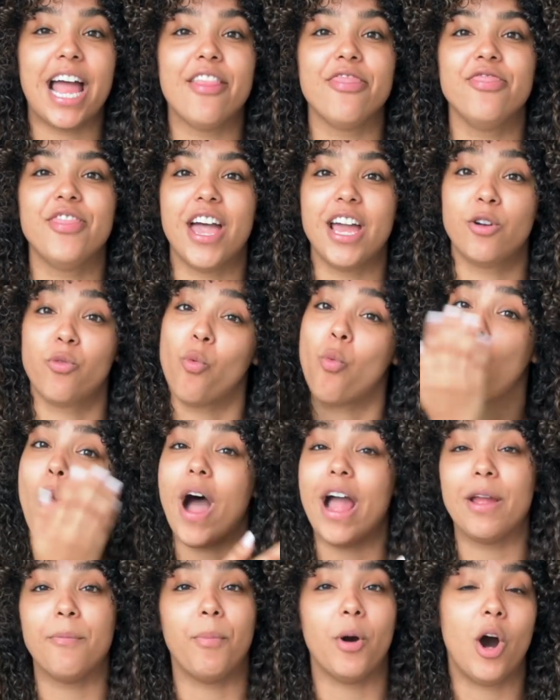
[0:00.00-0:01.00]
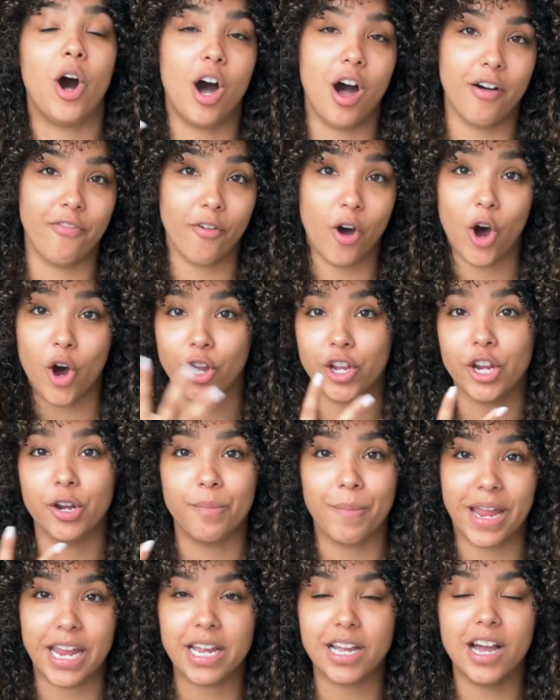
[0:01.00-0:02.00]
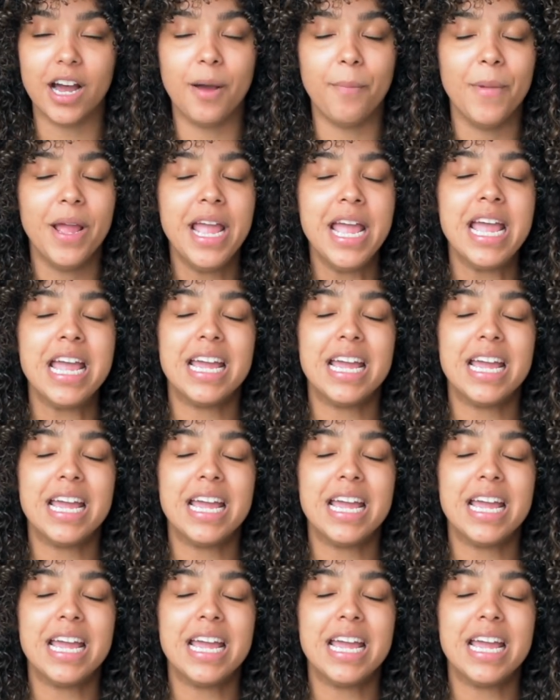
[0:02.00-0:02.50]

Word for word: and then wipe off all your makeup.